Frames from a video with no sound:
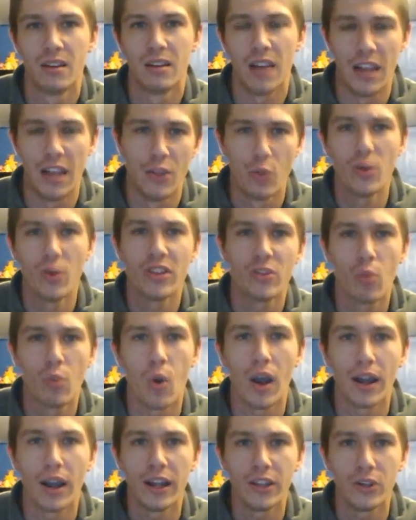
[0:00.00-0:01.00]
And the reason
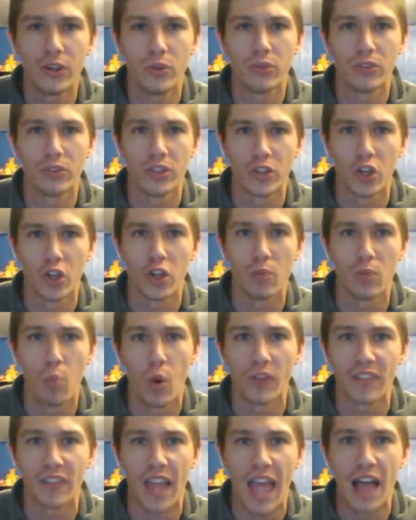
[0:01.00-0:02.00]
why I use the term
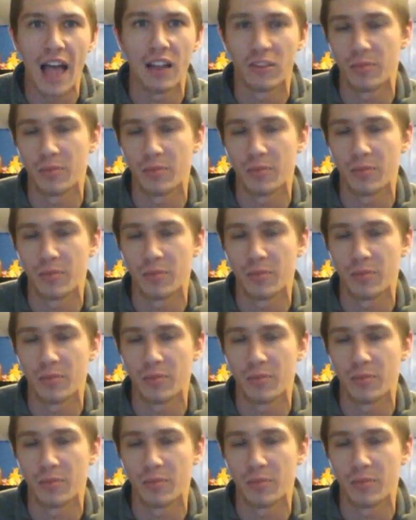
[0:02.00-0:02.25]
what the hell is